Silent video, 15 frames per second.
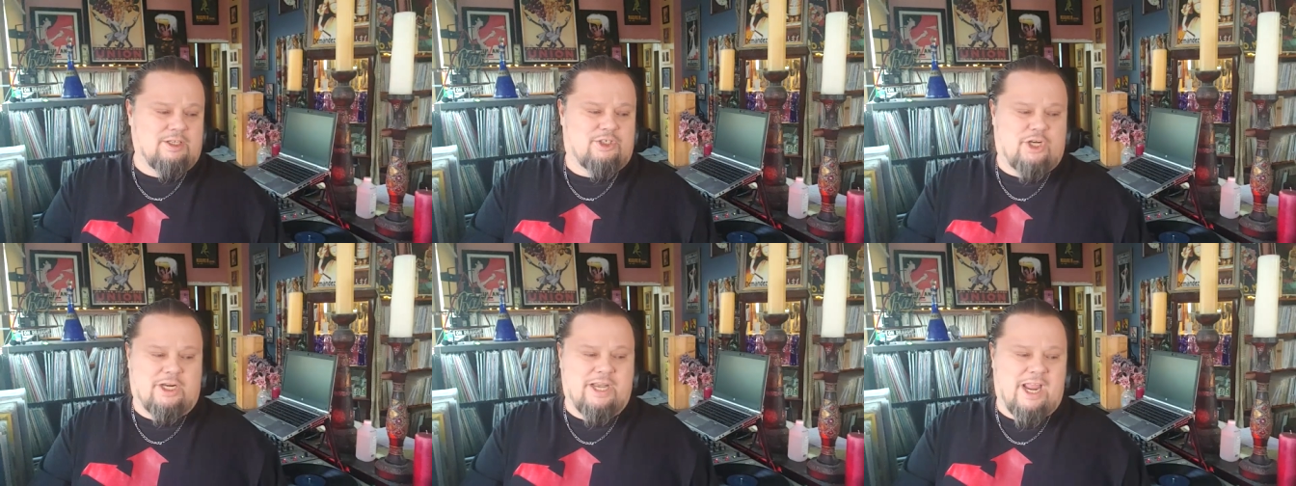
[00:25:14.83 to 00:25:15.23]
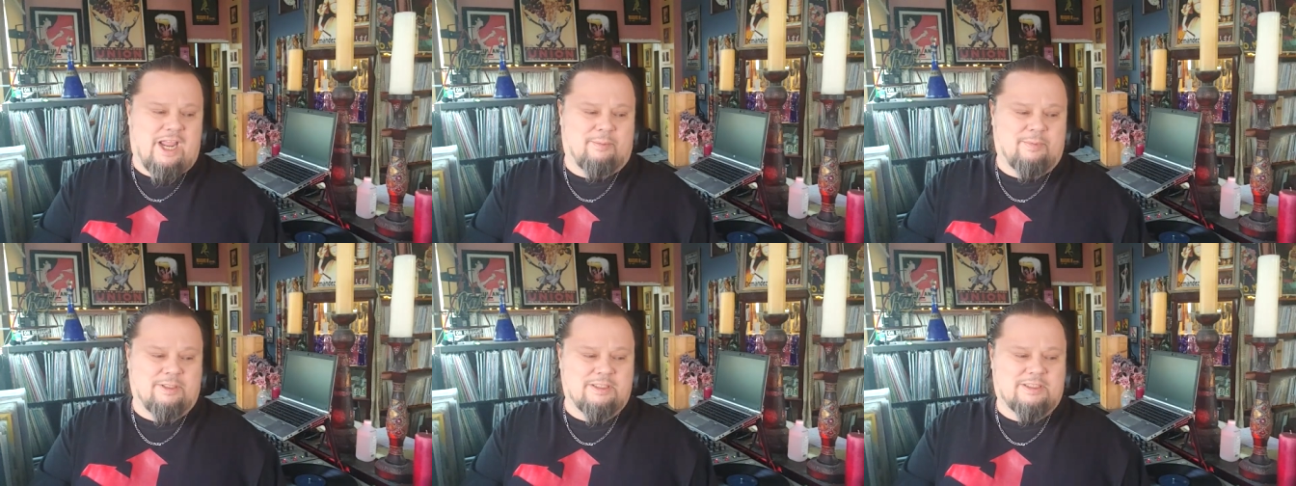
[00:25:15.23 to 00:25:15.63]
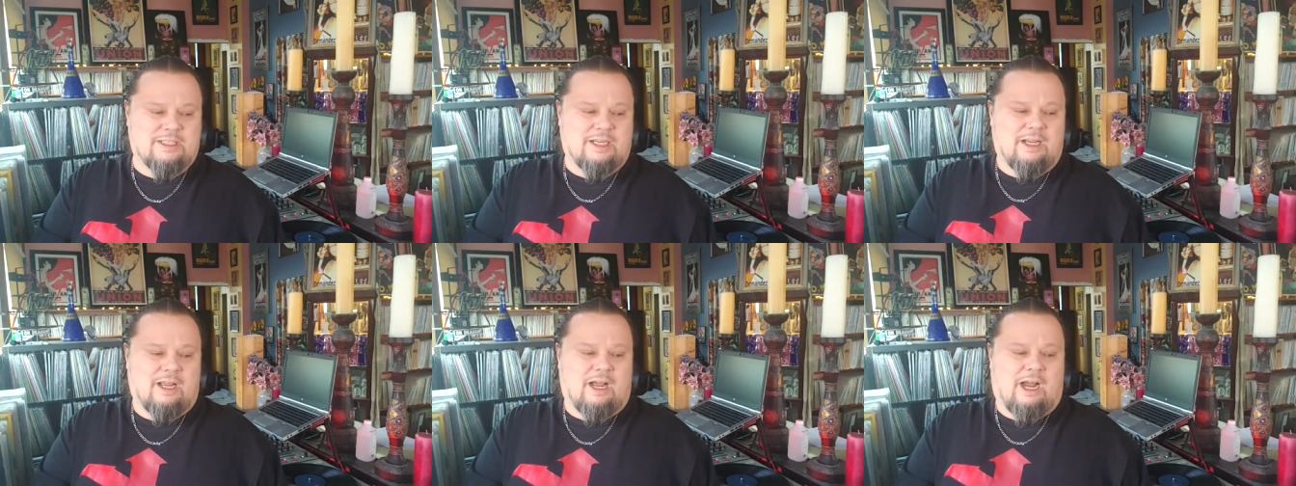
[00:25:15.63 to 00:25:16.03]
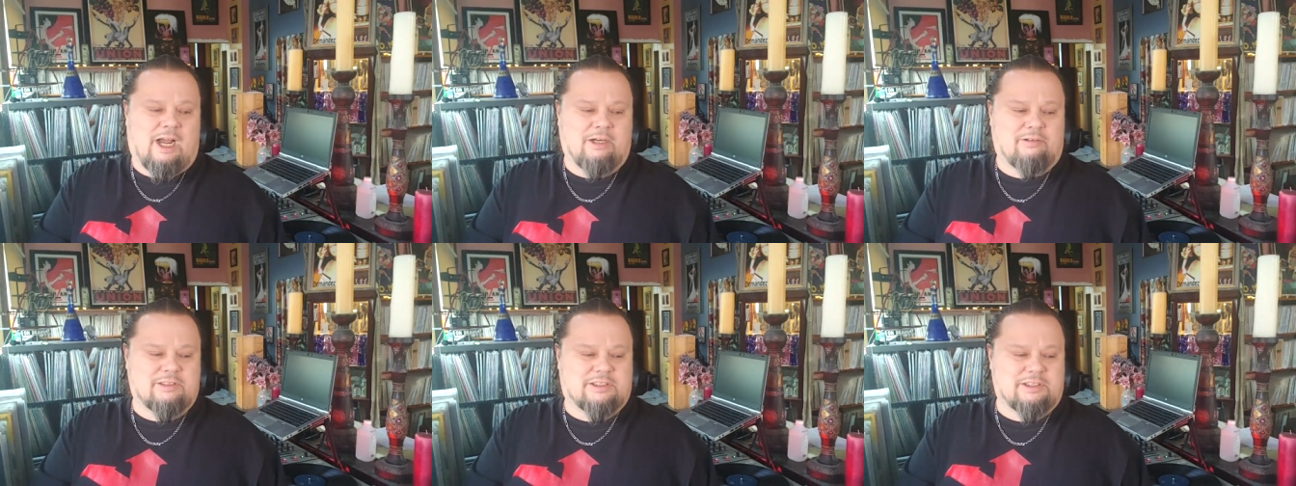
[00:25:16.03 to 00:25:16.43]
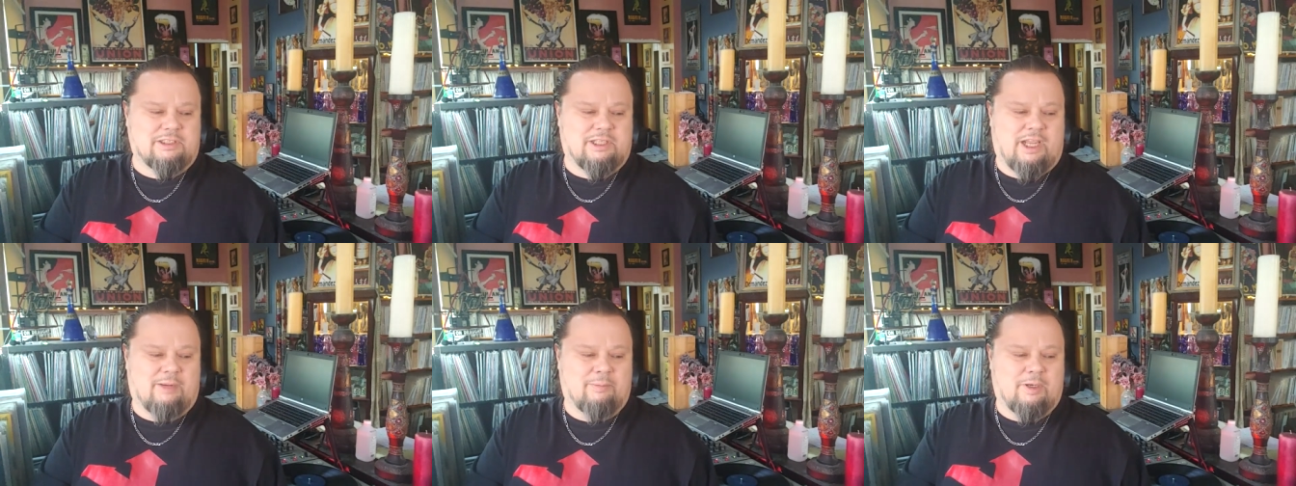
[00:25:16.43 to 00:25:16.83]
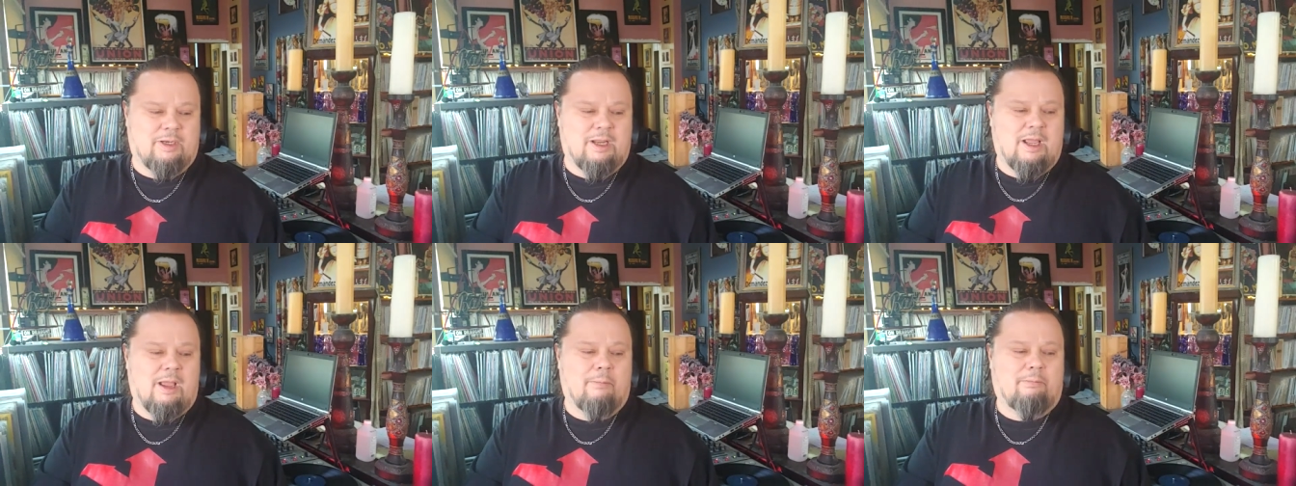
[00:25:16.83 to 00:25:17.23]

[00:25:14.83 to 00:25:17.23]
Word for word: Gene Ammons, Idris Suleiman,